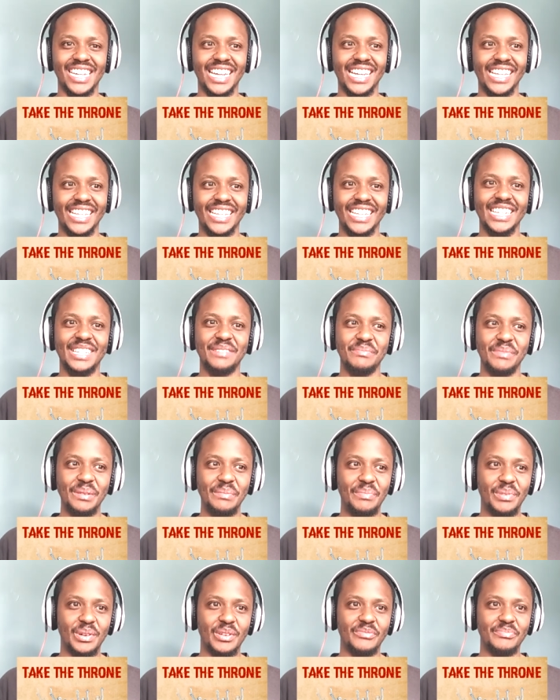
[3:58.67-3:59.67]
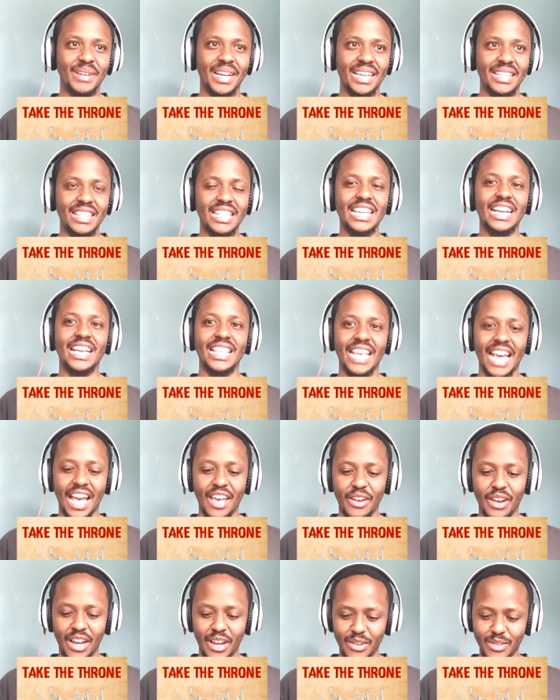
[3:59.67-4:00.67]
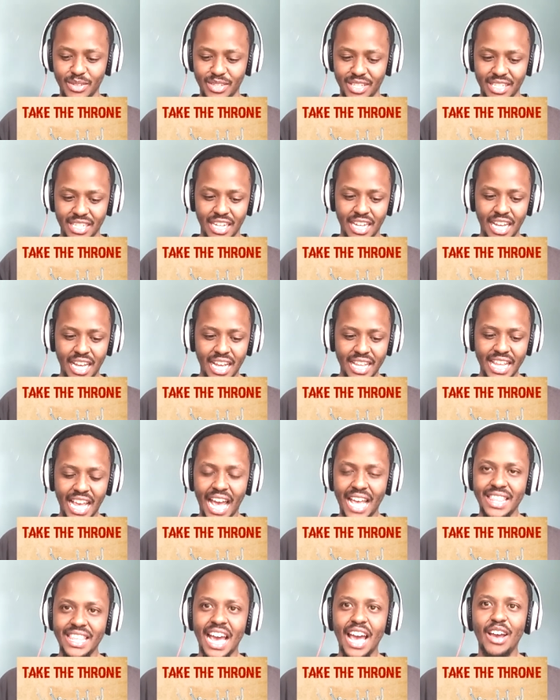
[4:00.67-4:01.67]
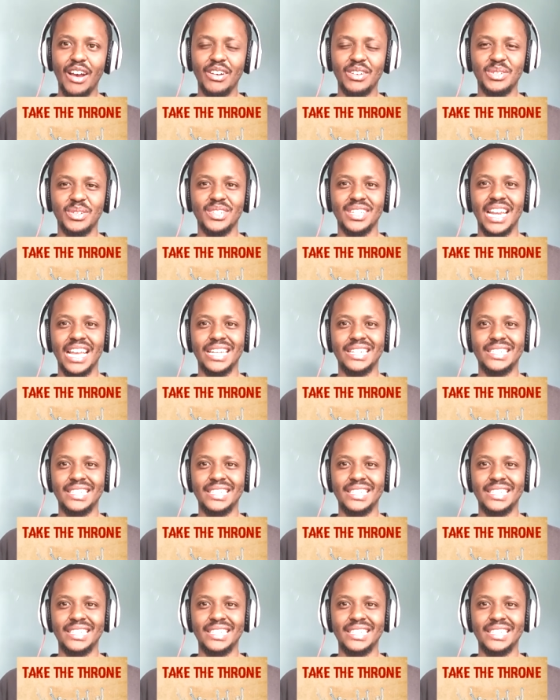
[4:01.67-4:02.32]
really hit me proper I think Nyayo House Nyayo House was like